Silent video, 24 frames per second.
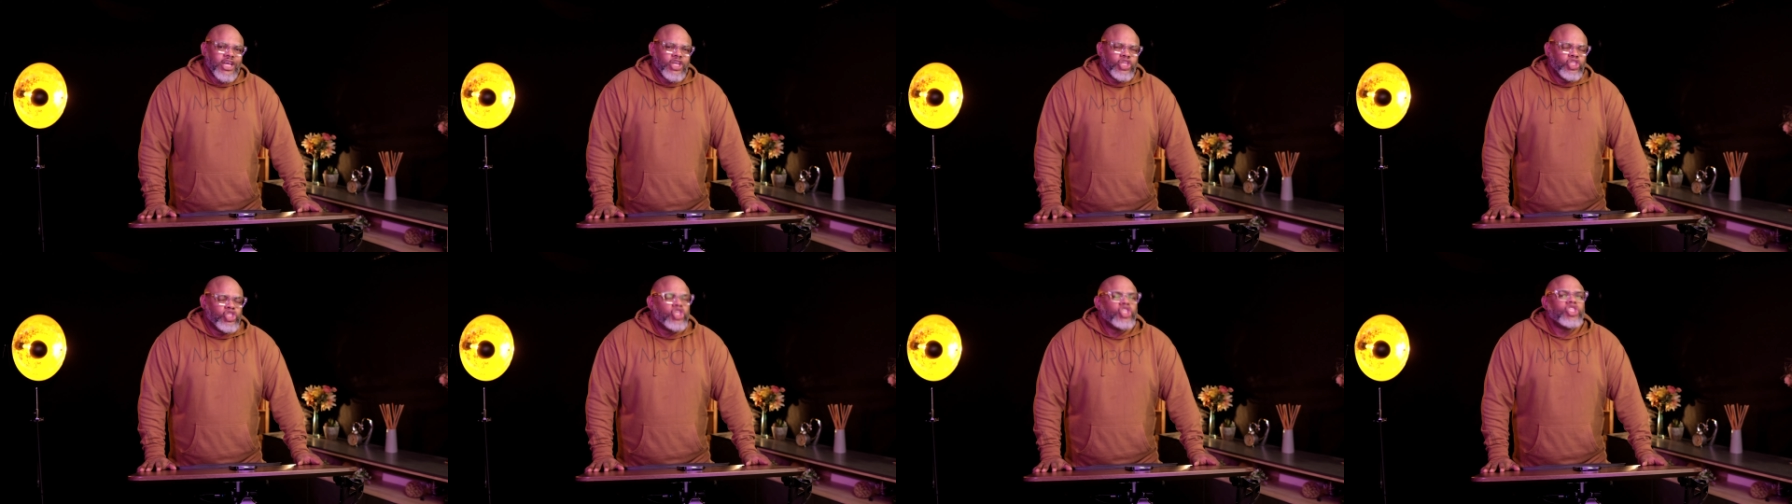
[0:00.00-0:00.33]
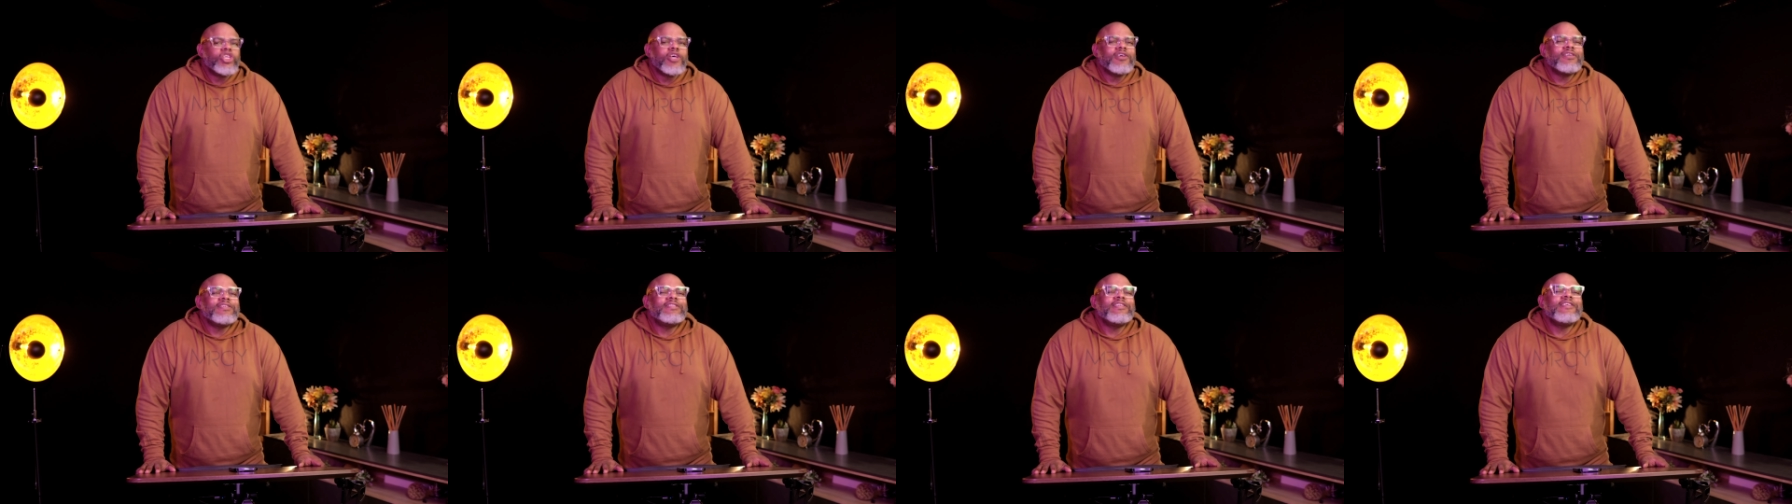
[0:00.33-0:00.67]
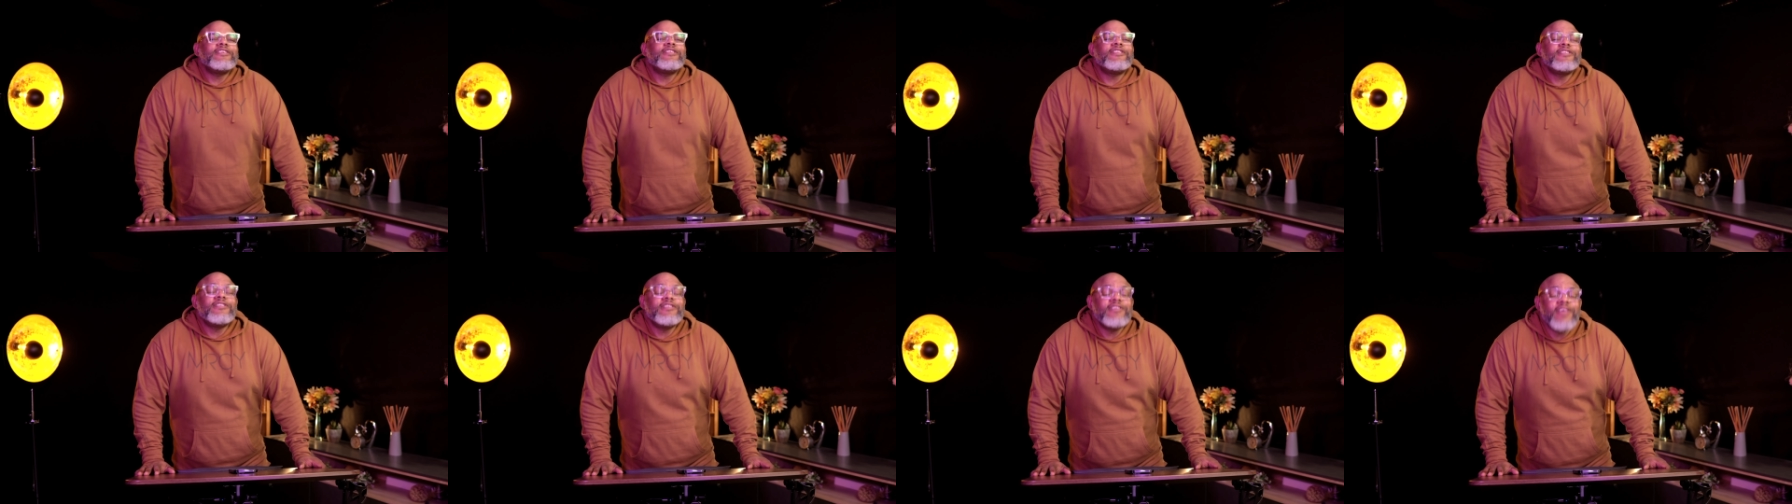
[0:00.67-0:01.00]
Jesus
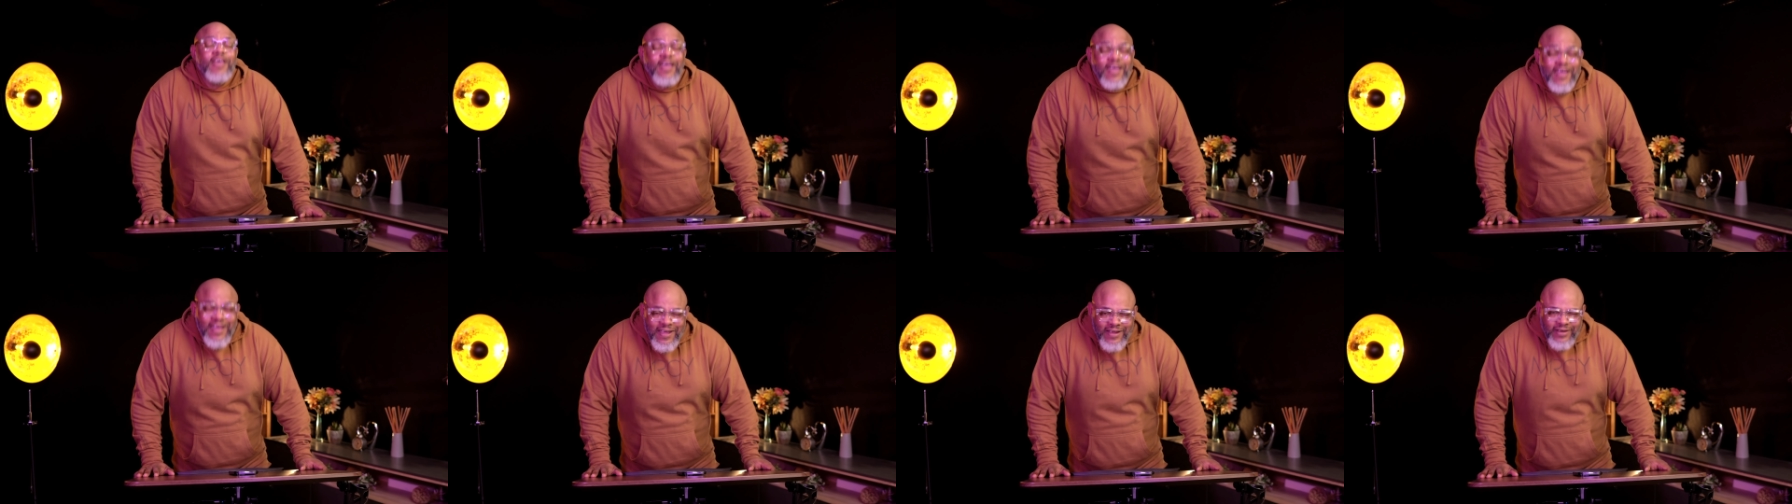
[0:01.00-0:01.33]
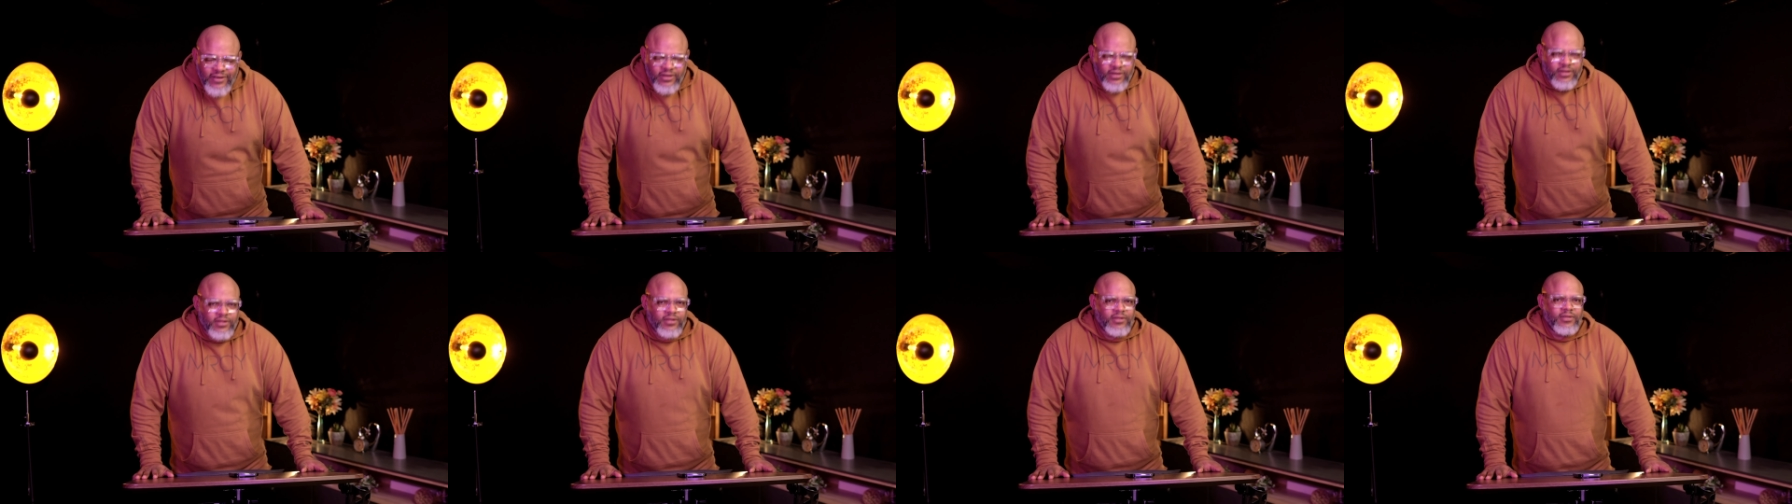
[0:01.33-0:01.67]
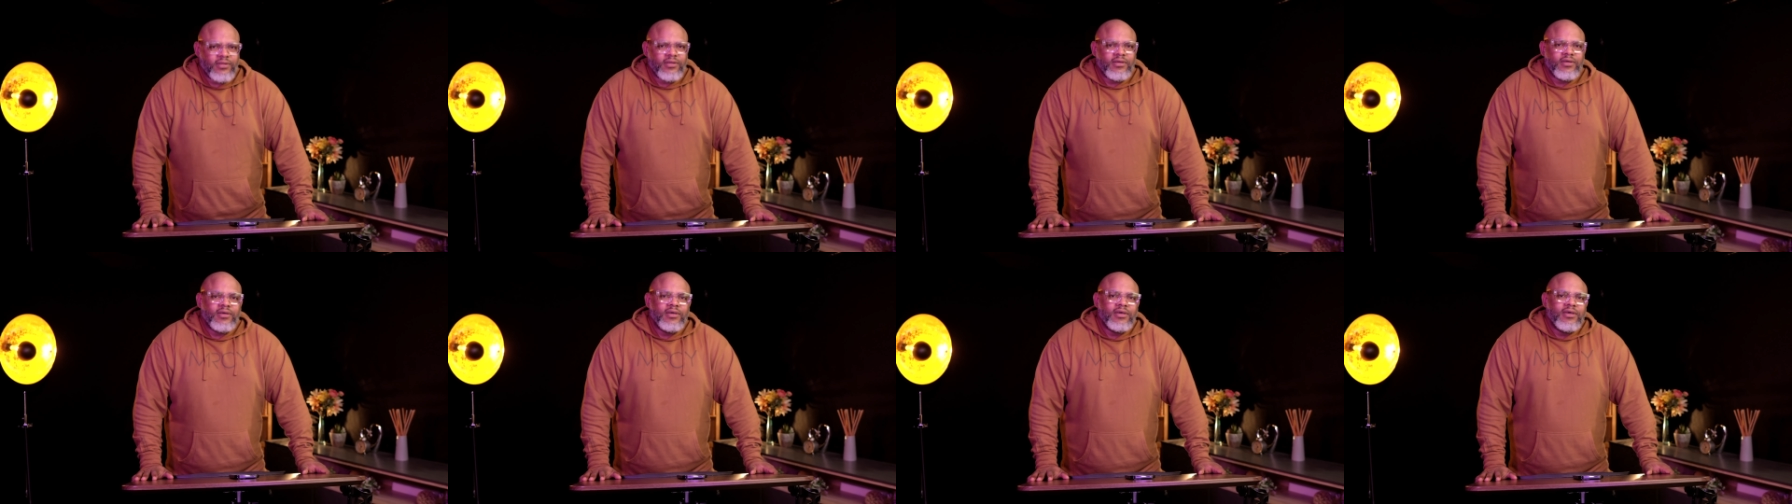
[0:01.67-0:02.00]
discerned
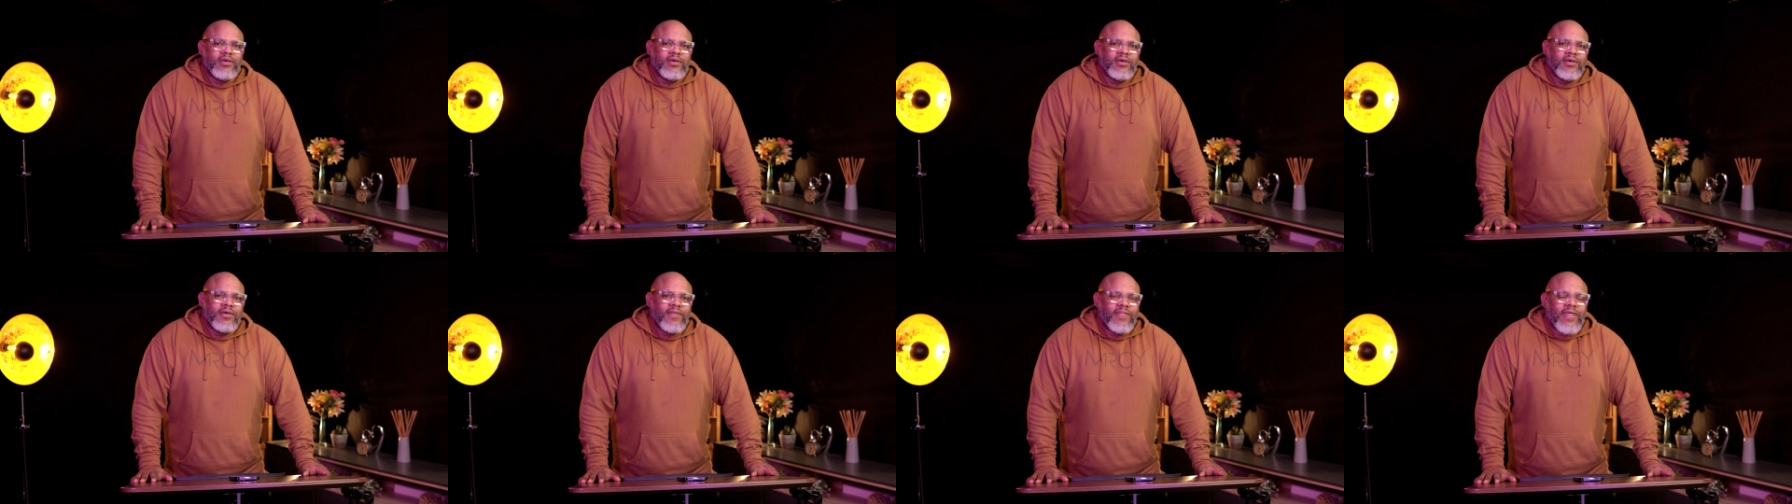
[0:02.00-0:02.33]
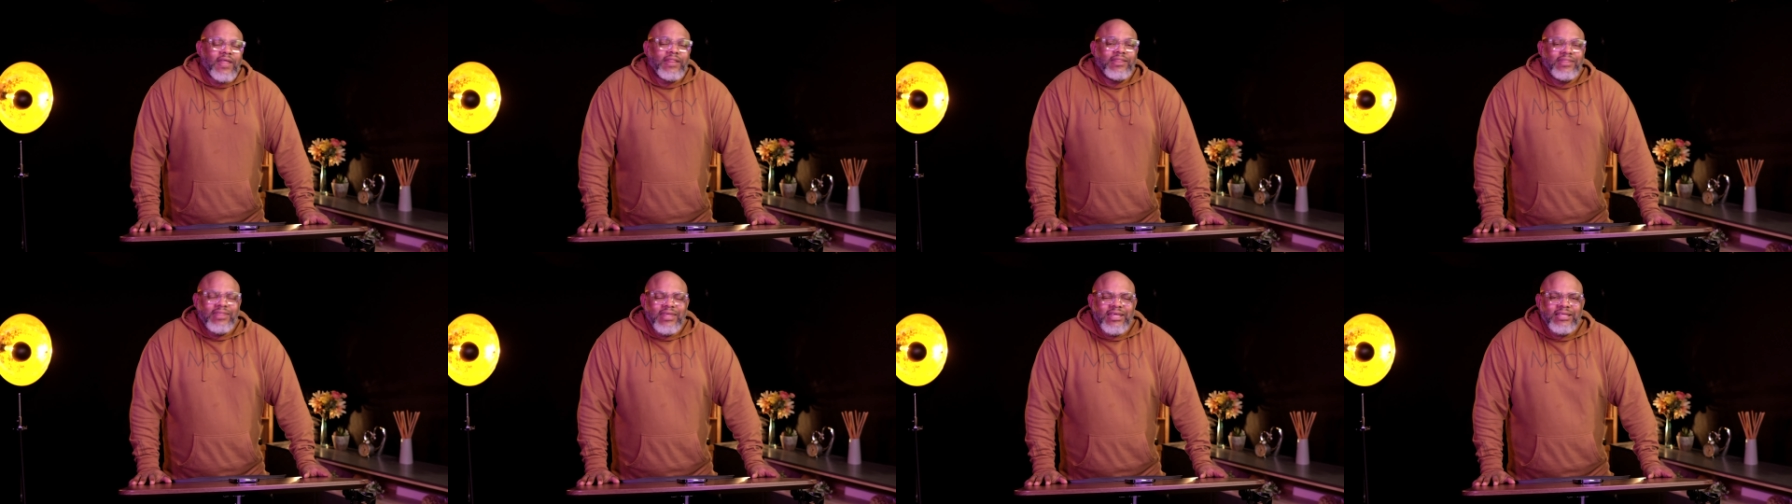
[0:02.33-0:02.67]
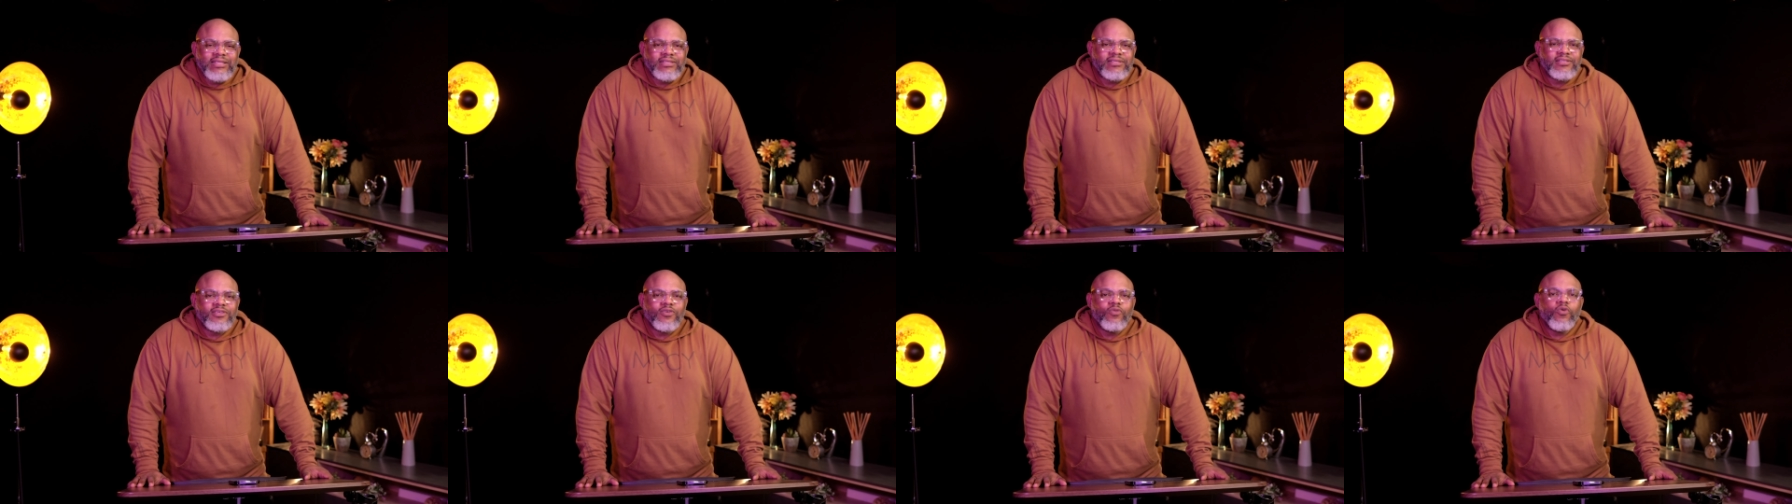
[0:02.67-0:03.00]
that
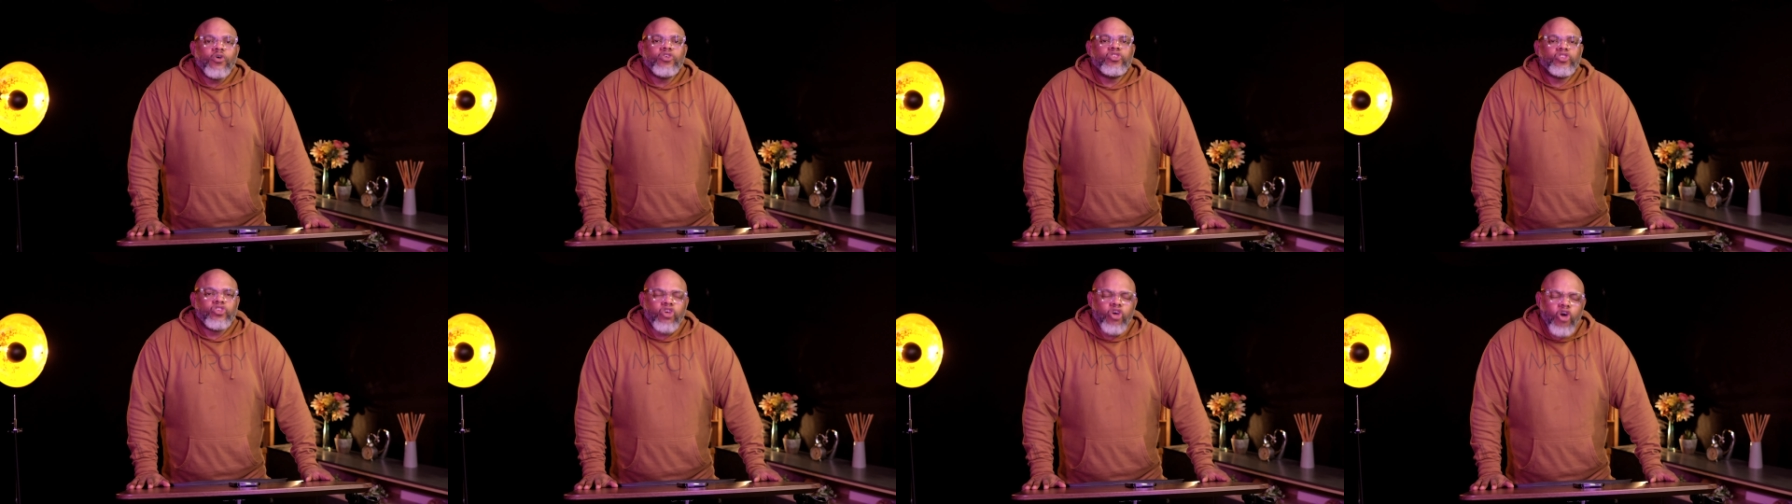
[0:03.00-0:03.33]
this was